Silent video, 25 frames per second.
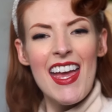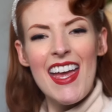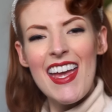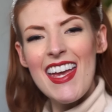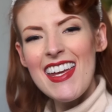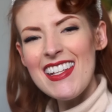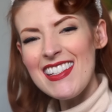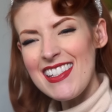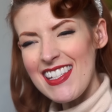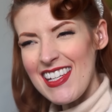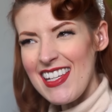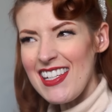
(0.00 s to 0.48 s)

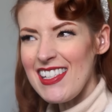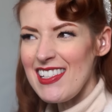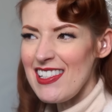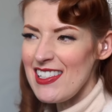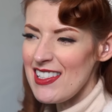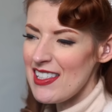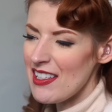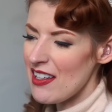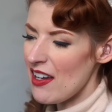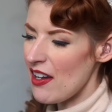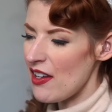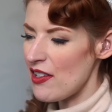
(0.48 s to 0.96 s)
it's easy
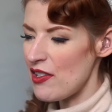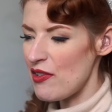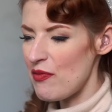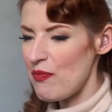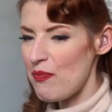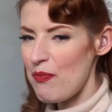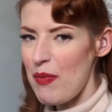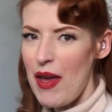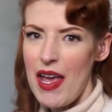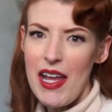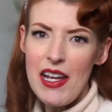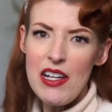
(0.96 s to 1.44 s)
to kind
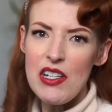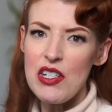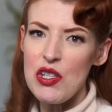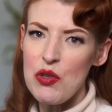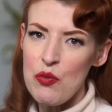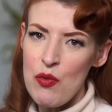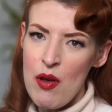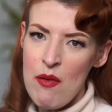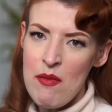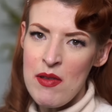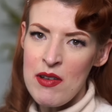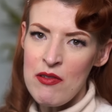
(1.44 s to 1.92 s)
of paint the
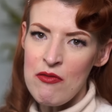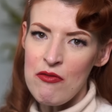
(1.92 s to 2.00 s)
women